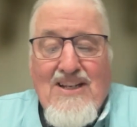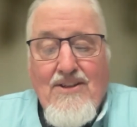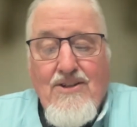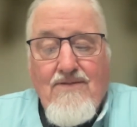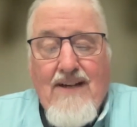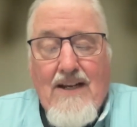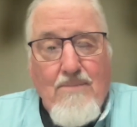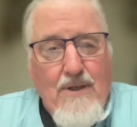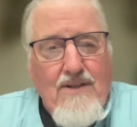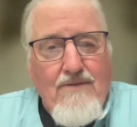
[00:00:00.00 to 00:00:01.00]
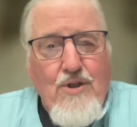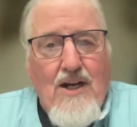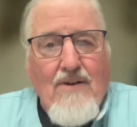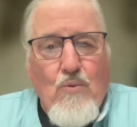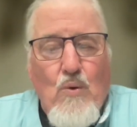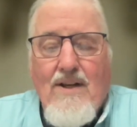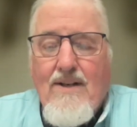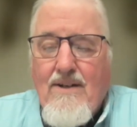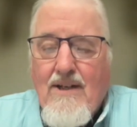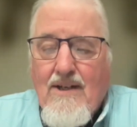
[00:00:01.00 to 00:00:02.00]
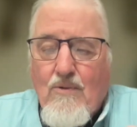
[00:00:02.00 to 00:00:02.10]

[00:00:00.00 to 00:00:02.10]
in the development of John 1